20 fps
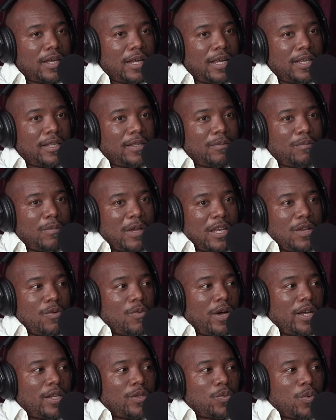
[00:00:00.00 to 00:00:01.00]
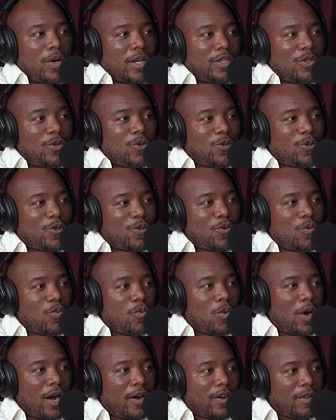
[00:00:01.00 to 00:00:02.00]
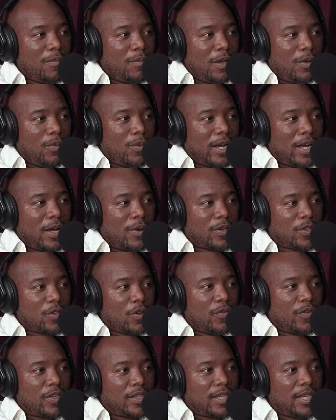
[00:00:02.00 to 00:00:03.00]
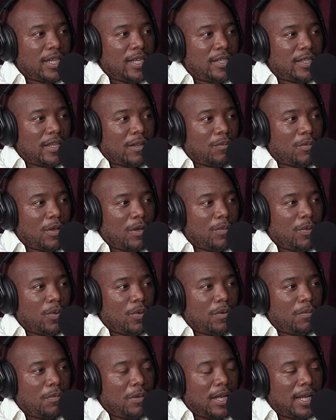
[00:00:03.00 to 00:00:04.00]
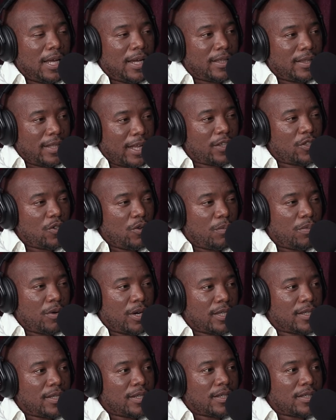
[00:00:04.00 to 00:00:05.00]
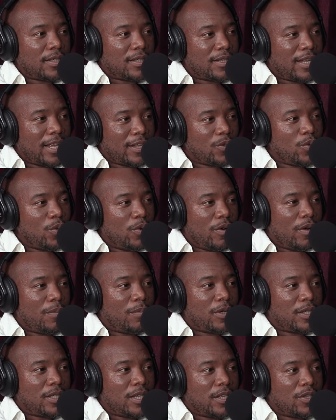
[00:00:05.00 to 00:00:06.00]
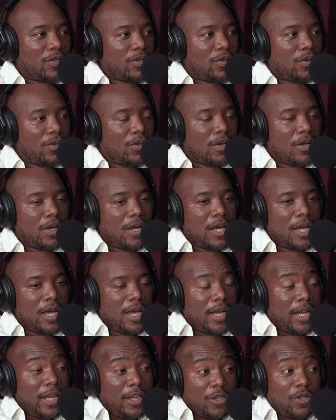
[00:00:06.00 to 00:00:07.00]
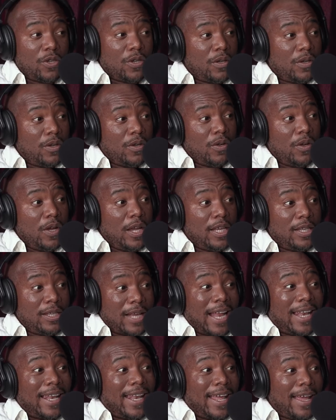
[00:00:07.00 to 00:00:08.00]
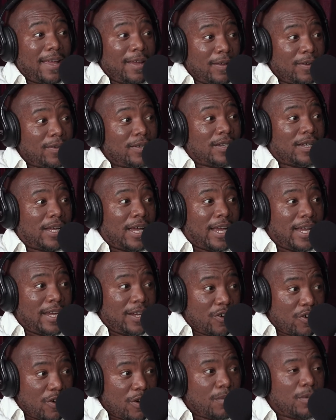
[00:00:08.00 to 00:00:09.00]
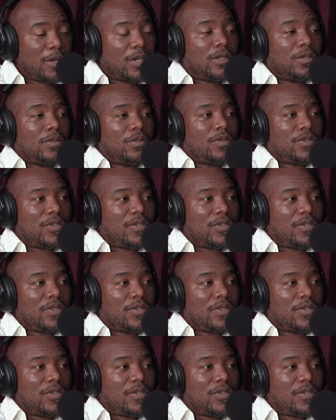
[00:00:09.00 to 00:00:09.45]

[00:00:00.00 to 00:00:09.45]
in many ways, what used to worry me when I was overseas, and people would be like, that's your president, that's who represents you. He's allayed a criminal